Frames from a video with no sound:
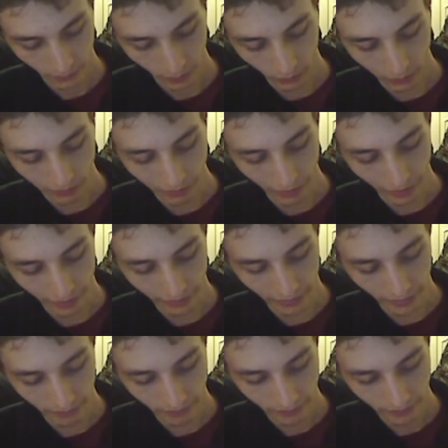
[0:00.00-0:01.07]
refine
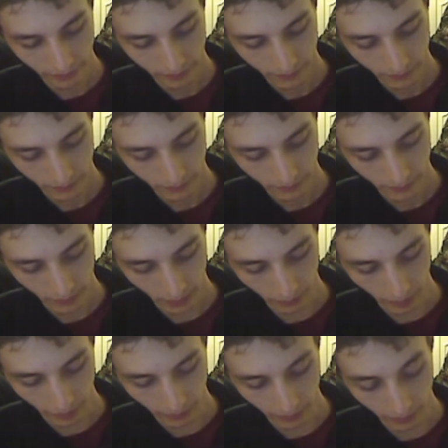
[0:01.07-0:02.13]
them. I'm
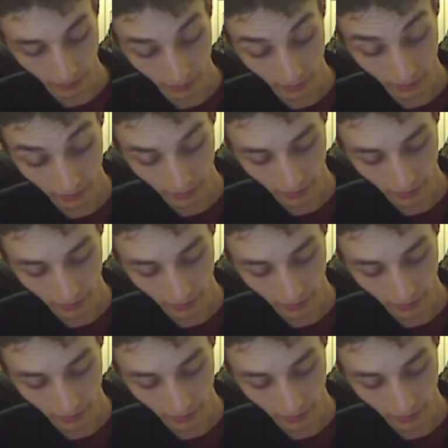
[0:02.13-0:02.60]
not going to